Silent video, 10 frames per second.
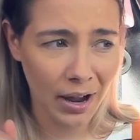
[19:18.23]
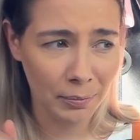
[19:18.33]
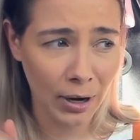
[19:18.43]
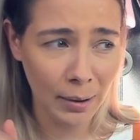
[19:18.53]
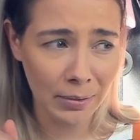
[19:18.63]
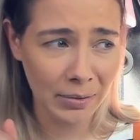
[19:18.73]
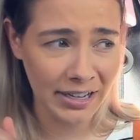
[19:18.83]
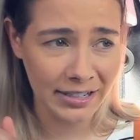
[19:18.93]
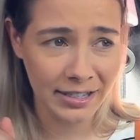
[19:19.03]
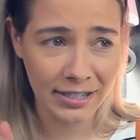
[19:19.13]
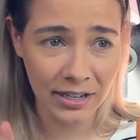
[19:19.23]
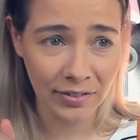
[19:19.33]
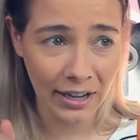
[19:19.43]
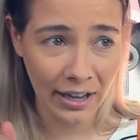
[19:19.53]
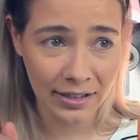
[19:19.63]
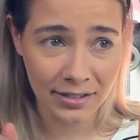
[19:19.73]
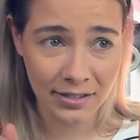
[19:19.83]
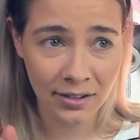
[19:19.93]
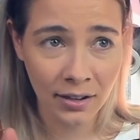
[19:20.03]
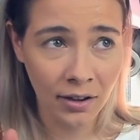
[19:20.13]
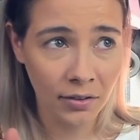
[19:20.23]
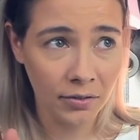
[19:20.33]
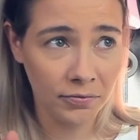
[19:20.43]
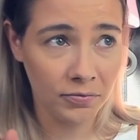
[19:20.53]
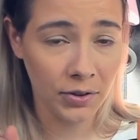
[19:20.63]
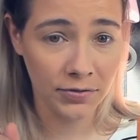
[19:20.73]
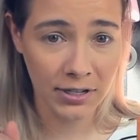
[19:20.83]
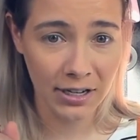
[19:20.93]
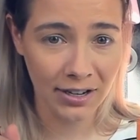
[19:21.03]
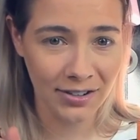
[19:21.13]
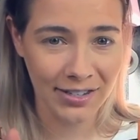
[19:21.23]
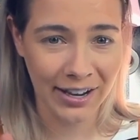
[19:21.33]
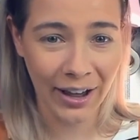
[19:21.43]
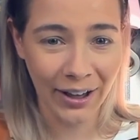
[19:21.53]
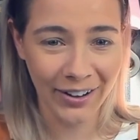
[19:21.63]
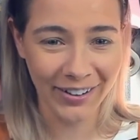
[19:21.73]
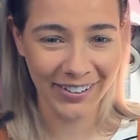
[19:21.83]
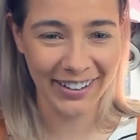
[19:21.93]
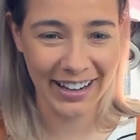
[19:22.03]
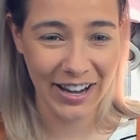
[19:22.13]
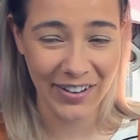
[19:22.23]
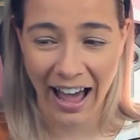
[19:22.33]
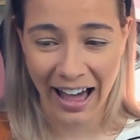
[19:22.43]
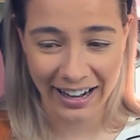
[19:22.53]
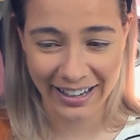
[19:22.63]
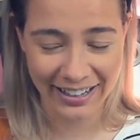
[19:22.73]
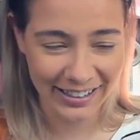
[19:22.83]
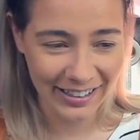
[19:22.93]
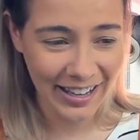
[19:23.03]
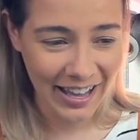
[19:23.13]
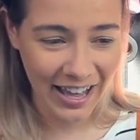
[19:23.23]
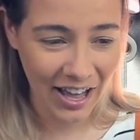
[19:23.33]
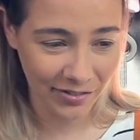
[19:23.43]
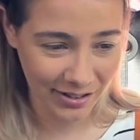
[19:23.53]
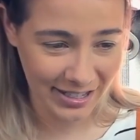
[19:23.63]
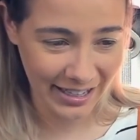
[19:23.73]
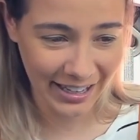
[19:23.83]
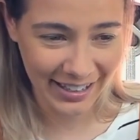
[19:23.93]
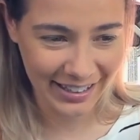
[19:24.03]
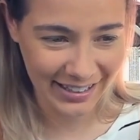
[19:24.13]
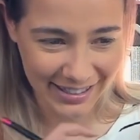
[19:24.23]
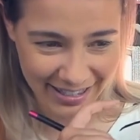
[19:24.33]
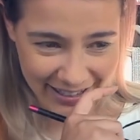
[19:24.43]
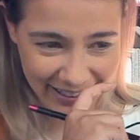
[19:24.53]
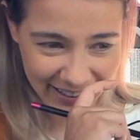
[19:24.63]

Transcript: probably a CVS 15 years ago, and I've had it ever since.